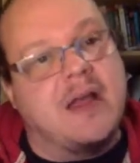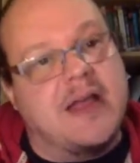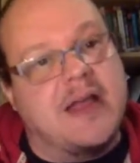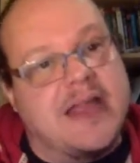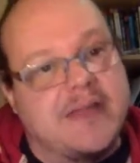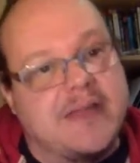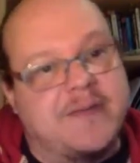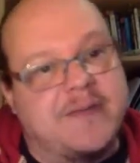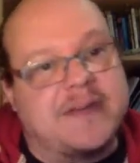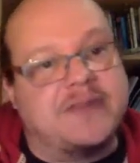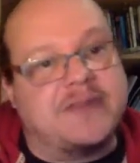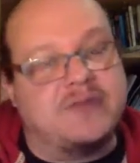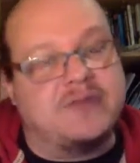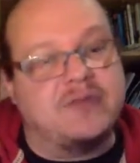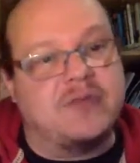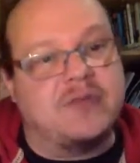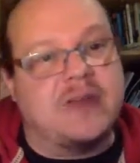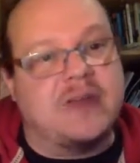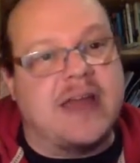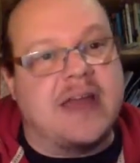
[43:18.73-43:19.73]
If
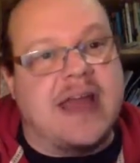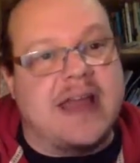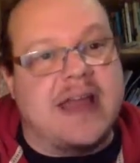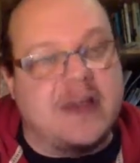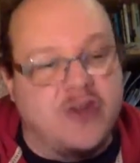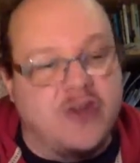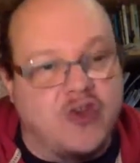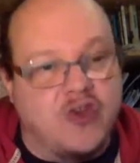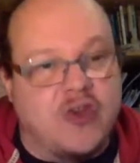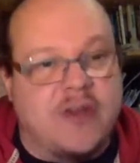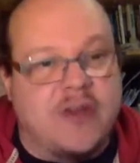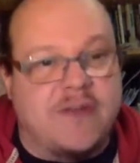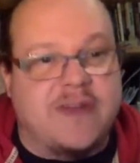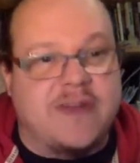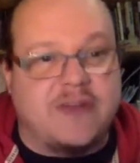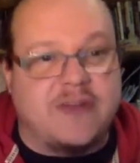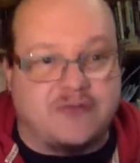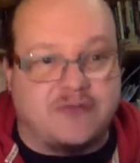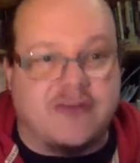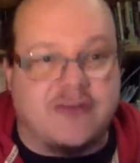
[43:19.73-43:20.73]

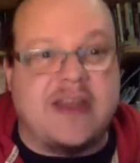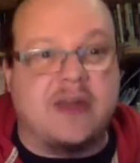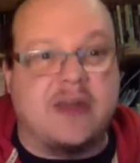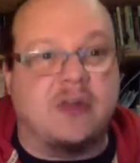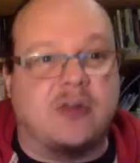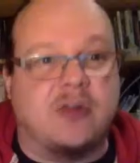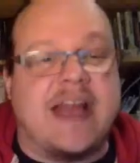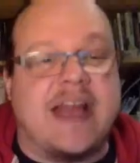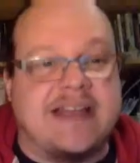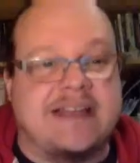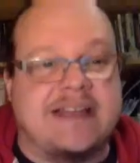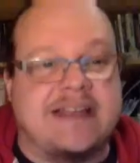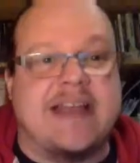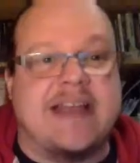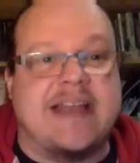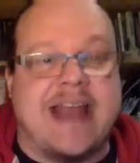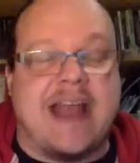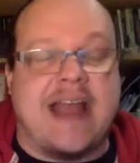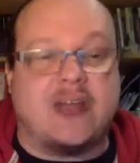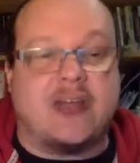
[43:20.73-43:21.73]
it's real, as in
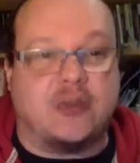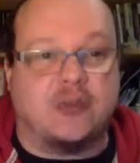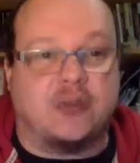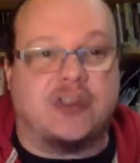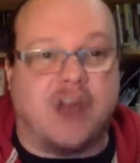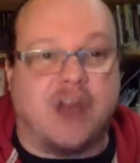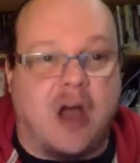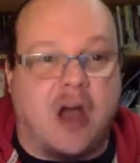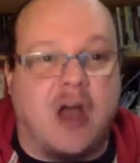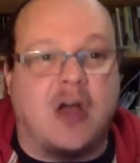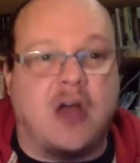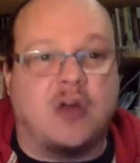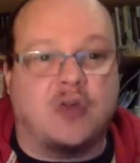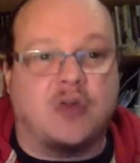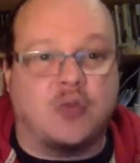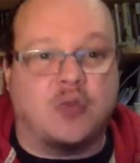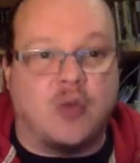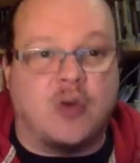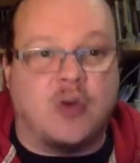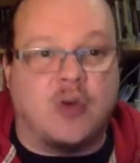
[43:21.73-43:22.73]
an actual child
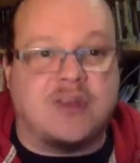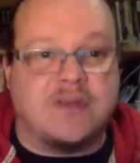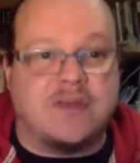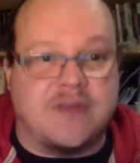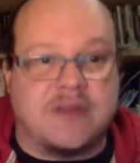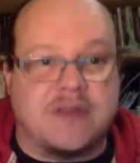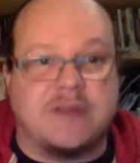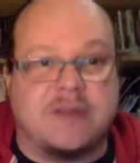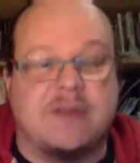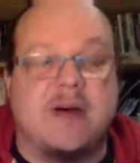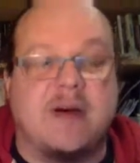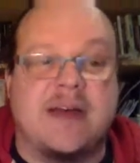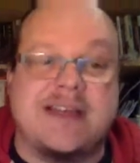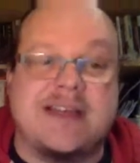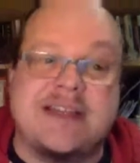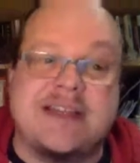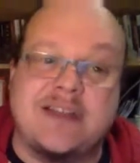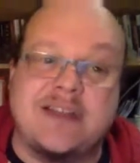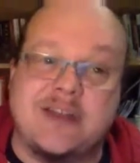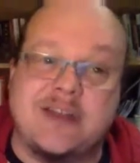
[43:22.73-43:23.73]
was
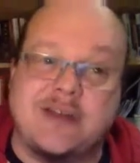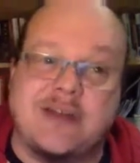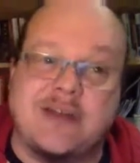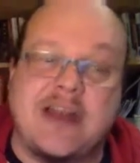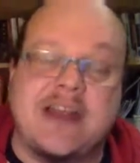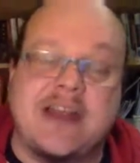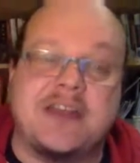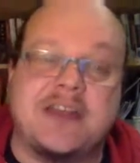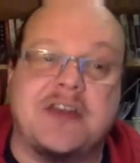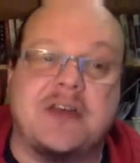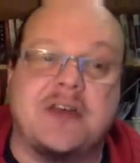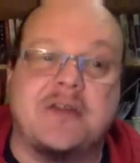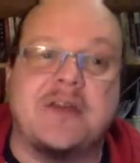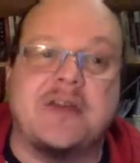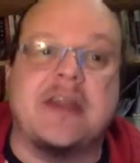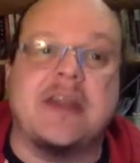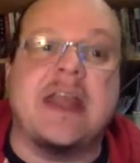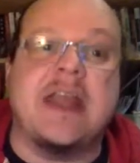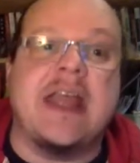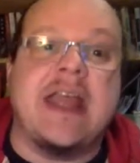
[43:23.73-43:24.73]
victimised in the creation of
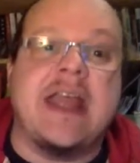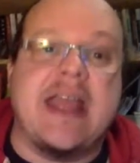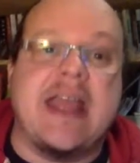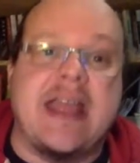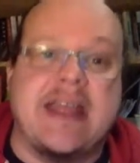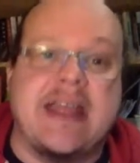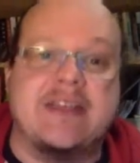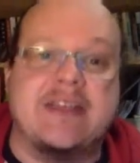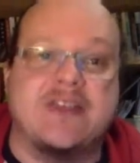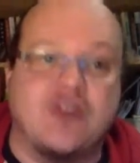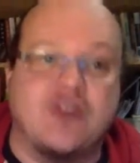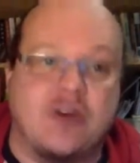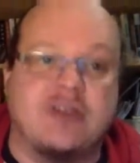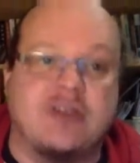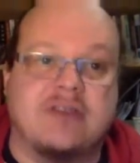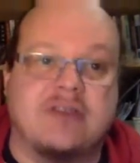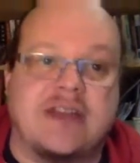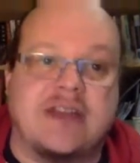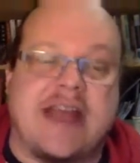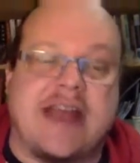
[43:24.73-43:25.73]
it, it's not
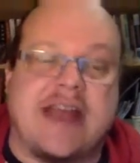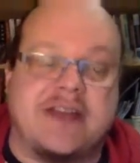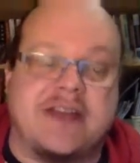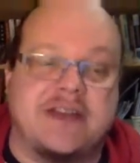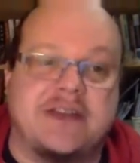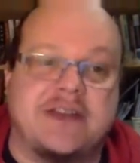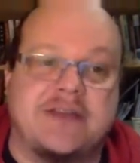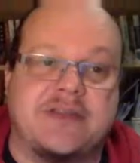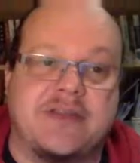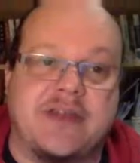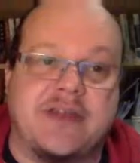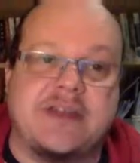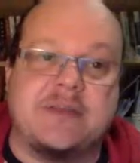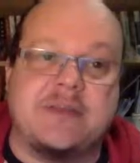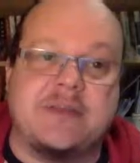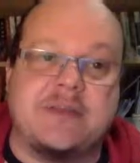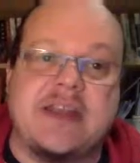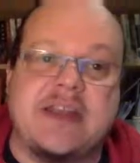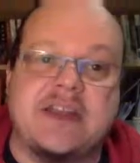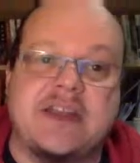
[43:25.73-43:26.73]
counted as free
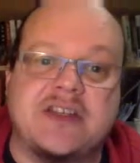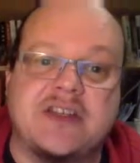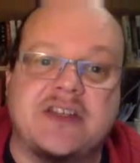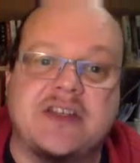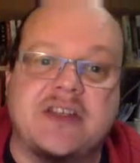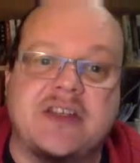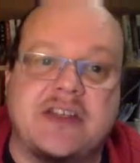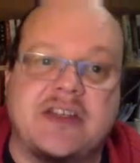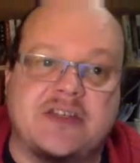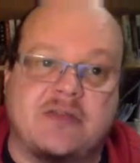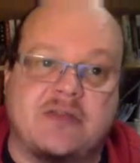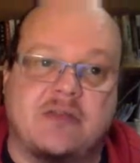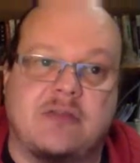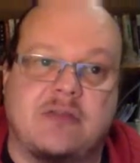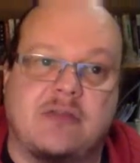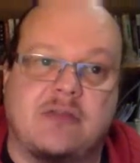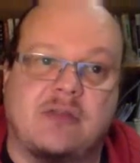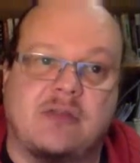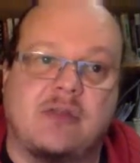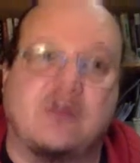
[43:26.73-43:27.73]
speech. It's
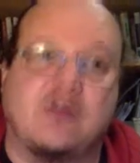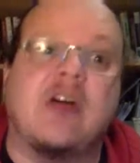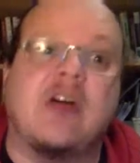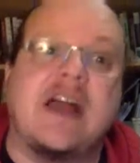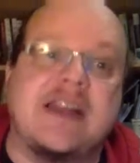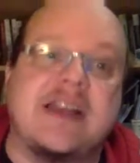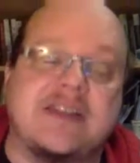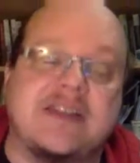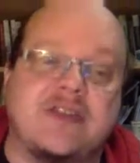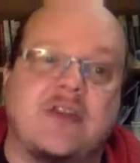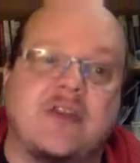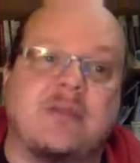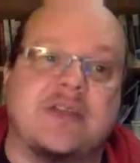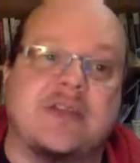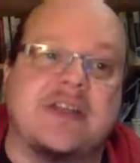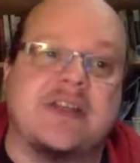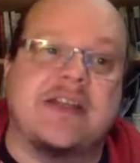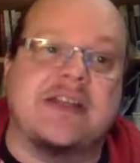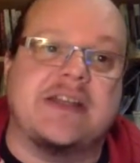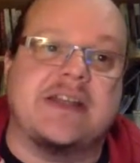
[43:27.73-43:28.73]
criminal law, and it's not
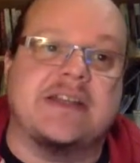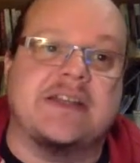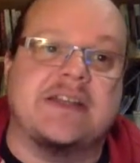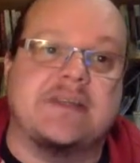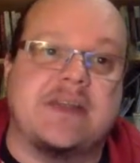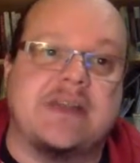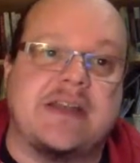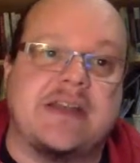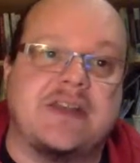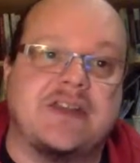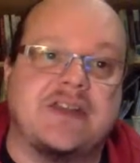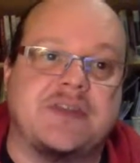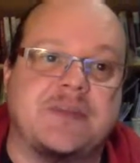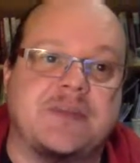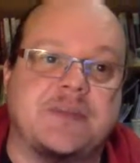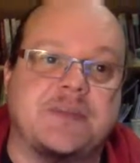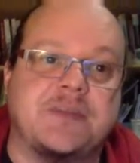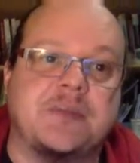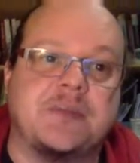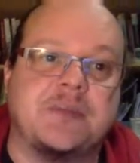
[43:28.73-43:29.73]
protected speech.
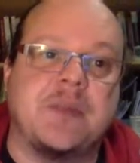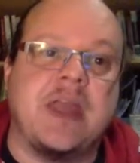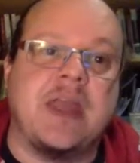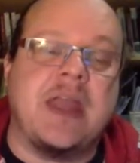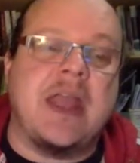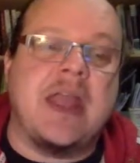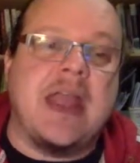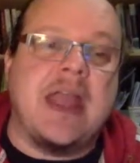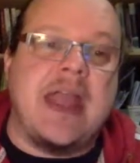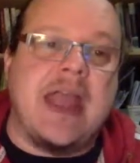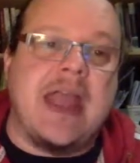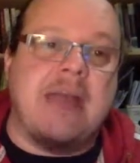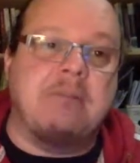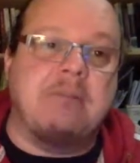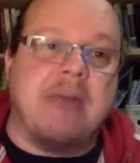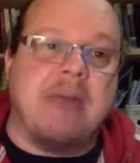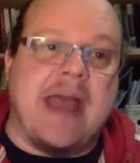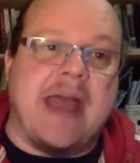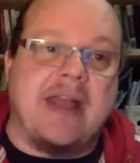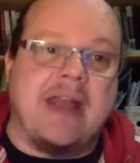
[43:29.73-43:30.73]

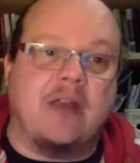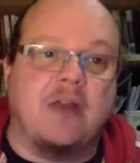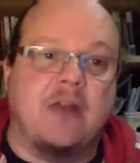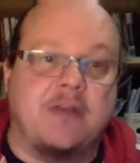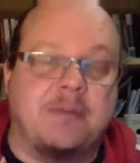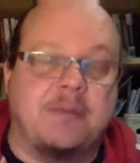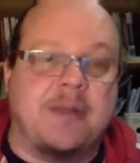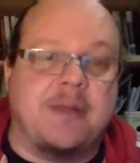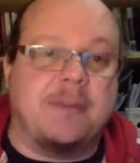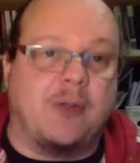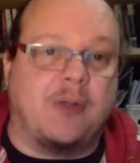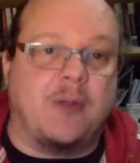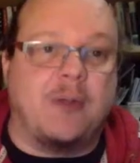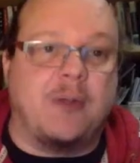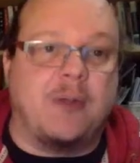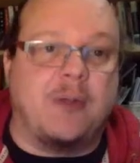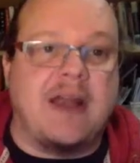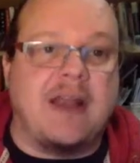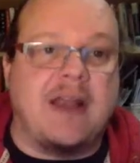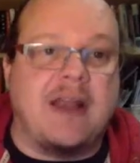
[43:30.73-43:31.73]
And a lot of people
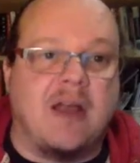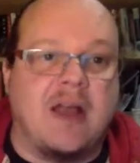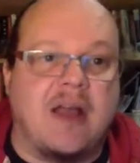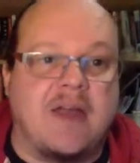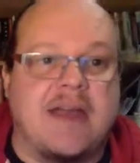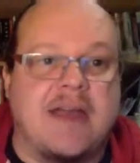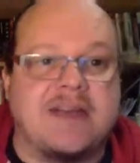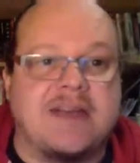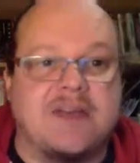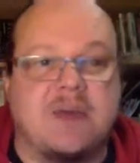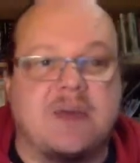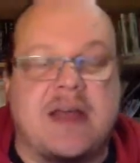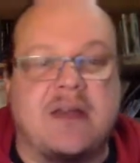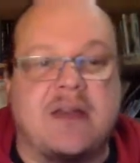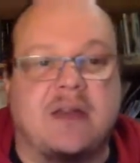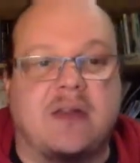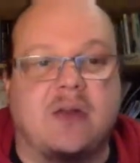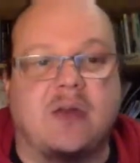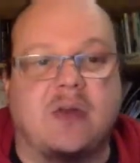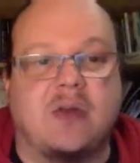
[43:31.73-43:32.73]
operate like that's the way
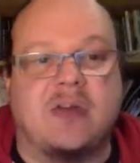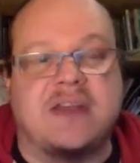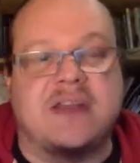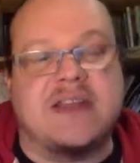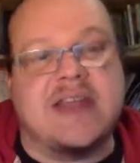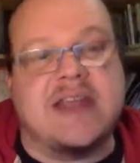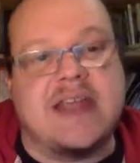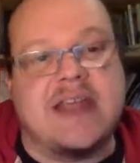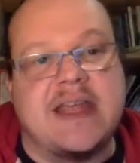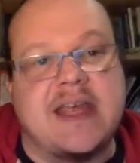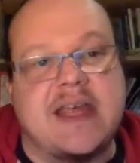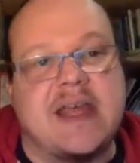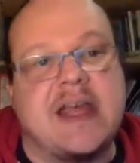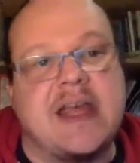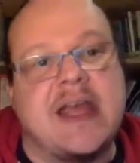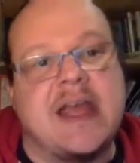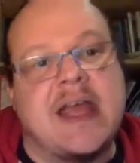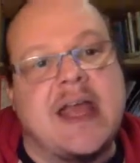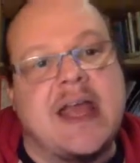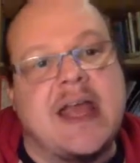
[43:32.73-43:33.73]
the law is here.
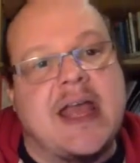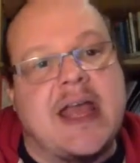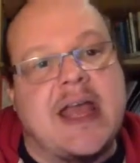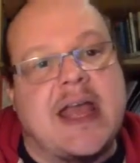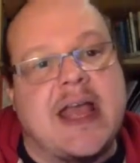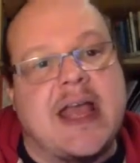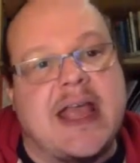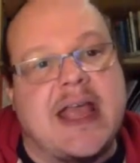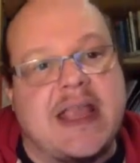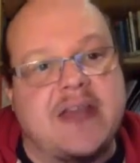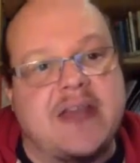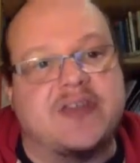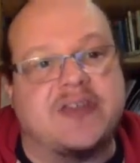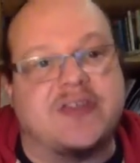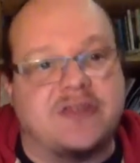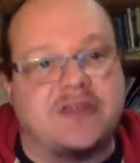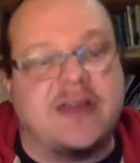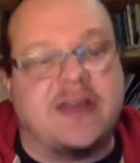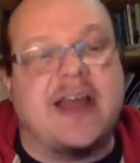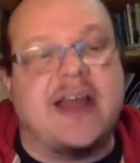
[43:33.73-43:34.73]
In
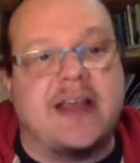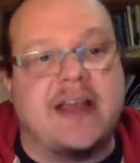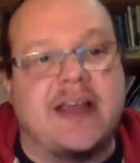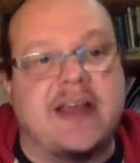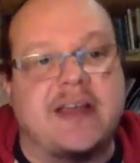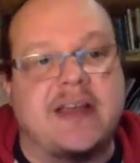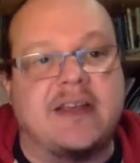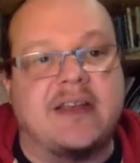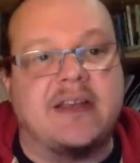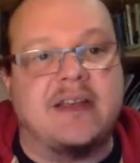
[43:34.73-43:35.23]
Australia,